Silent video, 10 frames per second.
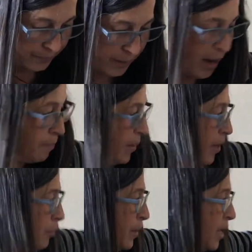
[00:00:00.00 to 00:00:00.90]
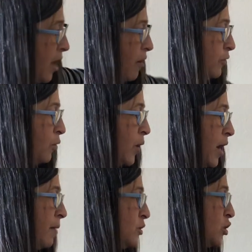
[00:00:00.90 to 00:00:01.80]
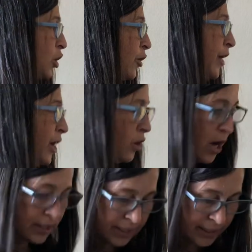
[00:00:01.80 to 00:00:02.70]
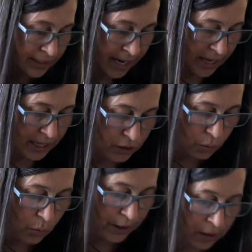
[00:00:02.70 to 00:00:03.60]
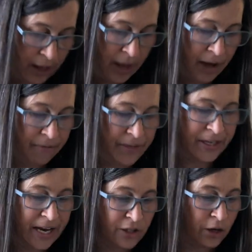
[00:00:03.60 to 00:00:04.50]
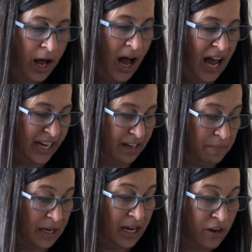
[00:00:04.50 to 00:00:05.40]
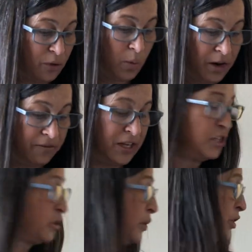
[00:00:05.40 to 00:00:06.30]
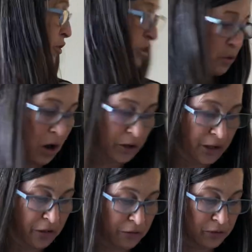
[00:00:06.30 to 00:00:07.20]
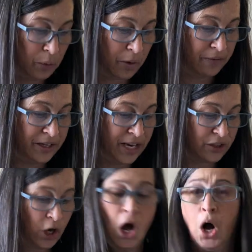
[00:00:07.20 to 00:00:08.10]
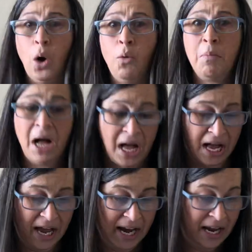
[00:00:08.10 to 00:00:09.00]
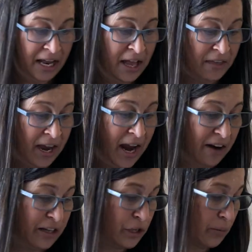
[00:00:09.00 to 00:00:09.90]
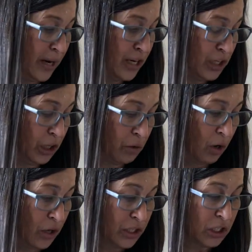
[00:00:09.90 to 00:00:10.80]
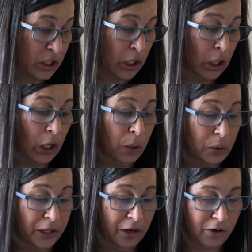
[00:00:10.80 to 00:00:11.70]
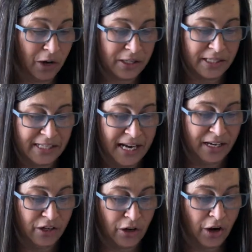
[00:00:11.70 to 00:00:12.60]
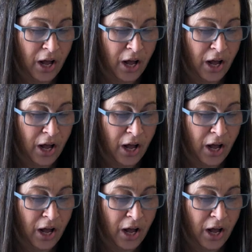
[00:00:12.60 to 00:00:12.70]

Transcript: I better be careful when I'm scurrying across the sandy soil of the desert. I can meet either one of these creatures crawling on the floor of the desert. Oh my! The hairy tarantula crawls slowly across the sand and dirt.